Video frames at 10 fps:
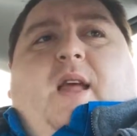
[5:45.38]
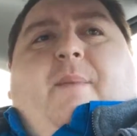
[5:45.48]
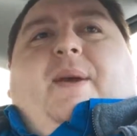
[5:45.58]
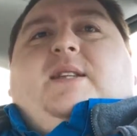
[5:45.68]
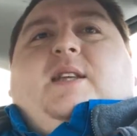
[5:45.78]

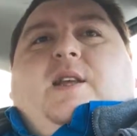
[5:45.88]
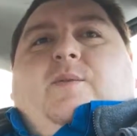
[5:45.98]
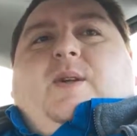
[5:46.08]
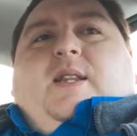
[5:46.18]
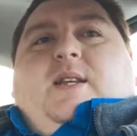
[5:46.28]
And basically
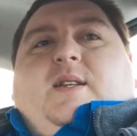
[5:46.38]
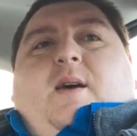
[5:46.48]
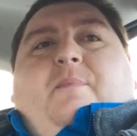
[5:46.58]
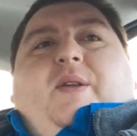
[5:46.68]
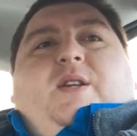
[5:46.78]
what these
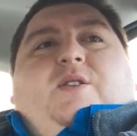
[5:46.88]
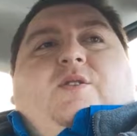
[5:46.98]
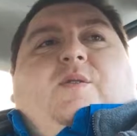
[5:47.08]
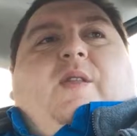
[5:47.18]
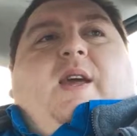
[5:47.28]
companies
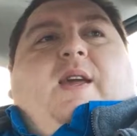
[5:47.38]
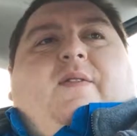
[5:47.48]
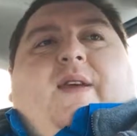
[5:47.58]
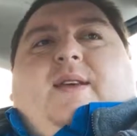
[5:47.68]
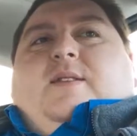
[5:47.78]
do, they
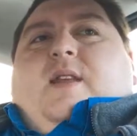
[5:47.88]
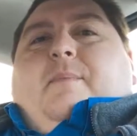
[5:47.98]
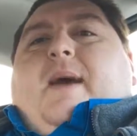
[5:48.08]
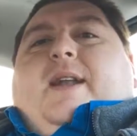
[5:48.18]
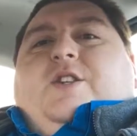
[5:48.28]

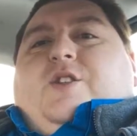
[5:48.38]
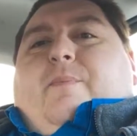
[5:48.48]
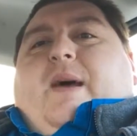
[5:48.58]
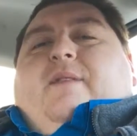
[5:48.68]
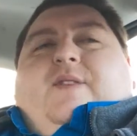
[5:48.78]
manage the
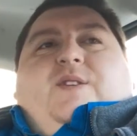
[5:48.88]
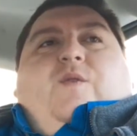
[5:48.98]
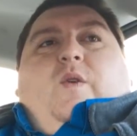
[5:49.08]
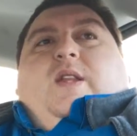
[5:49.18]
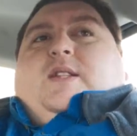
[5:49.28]
benefits
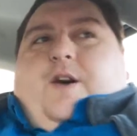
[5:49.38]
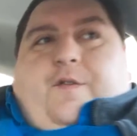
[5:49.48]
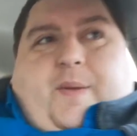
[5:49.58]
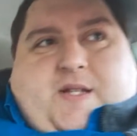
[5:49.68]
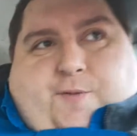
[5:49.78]
for these
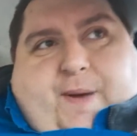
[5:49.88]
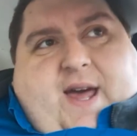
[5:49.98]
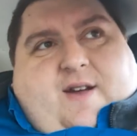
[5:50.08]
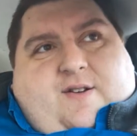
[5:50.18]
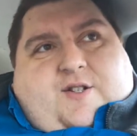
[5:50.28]
governmental
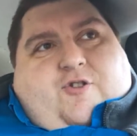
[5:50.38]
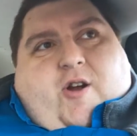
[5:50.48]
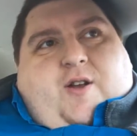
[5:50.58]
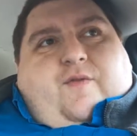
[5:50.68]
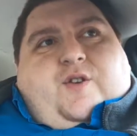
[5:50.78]
payers,
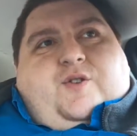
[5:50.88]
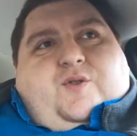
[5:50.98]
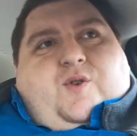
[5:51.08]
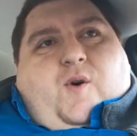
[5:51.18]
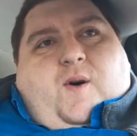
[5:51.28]
trying to
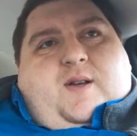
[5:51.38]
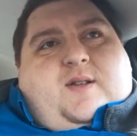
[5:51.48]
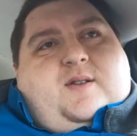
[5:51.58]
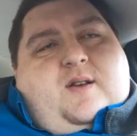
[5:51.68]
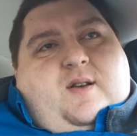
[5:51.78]
reduce
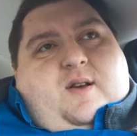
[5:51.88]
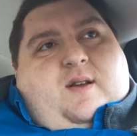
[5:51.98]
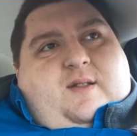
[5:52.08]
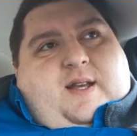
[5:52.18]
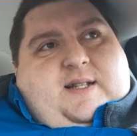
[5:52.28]
costs,
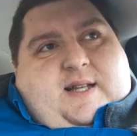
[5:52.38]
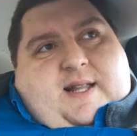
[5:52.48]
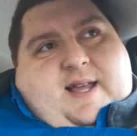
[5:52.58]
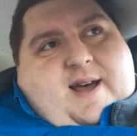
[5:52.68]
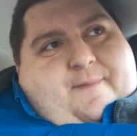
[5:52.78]
things
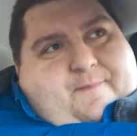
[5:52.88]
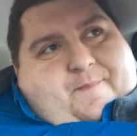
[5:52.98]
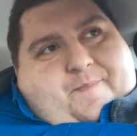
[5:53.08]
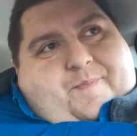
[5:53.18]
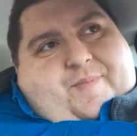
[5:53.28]
like that.
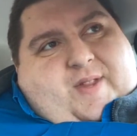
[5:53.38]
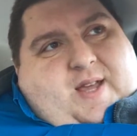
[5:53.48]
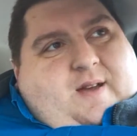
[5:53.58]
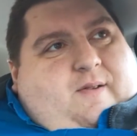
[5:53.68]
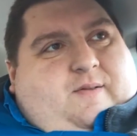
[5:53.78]

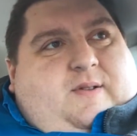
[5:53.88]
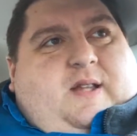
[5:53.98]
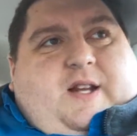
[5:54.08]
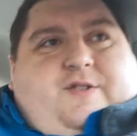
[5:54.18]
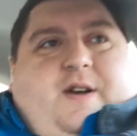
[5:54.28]
A
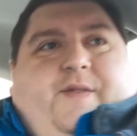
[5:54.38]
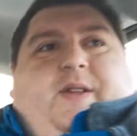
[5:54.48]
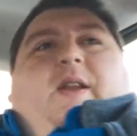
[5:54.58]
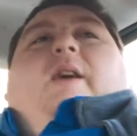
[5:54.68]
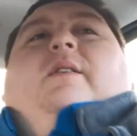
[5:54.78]
lot of traffic
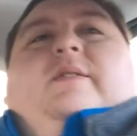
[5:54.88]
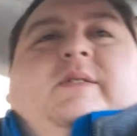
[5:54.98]
today.